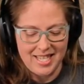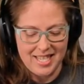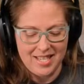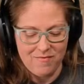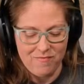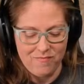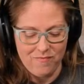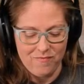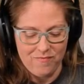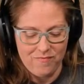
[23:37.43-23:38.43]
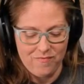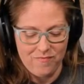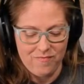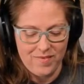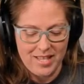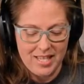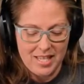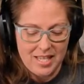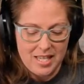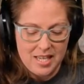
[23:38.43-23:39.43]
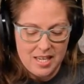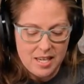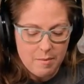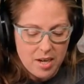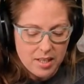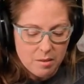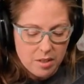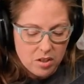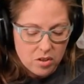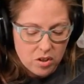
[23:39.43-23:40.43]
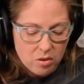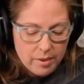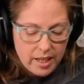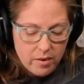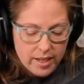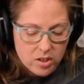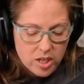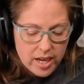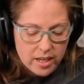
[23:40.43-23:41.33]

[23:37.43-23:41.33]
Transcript: I'm awesome in so many ways, Josh.